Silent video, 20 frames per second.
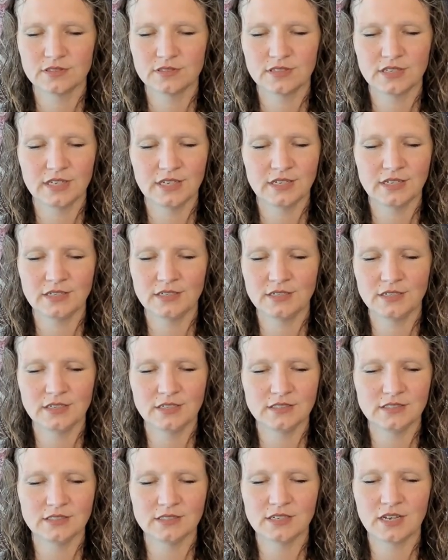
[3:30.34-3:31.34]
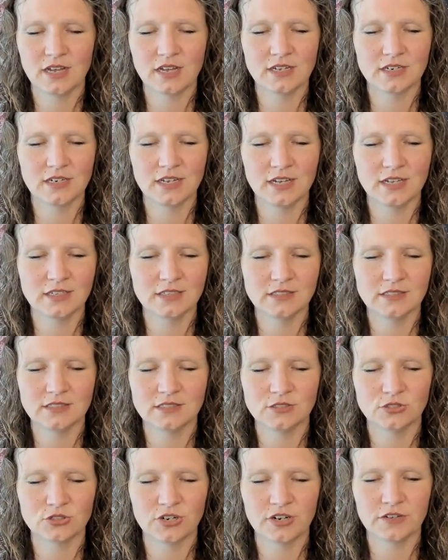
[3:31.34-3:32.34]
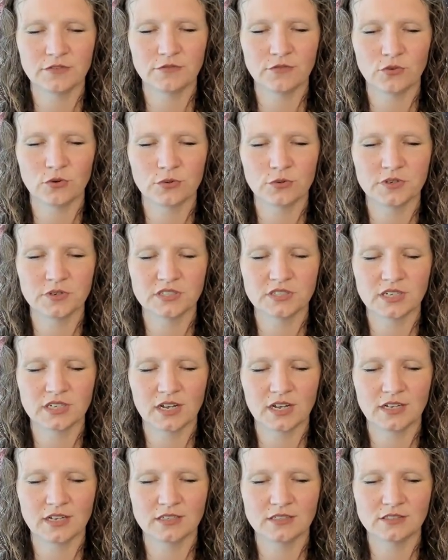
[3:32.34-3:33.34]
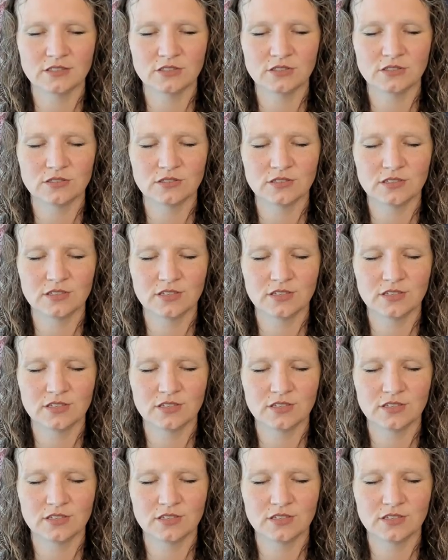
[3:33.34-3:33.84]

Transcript: And it's not as straightforward as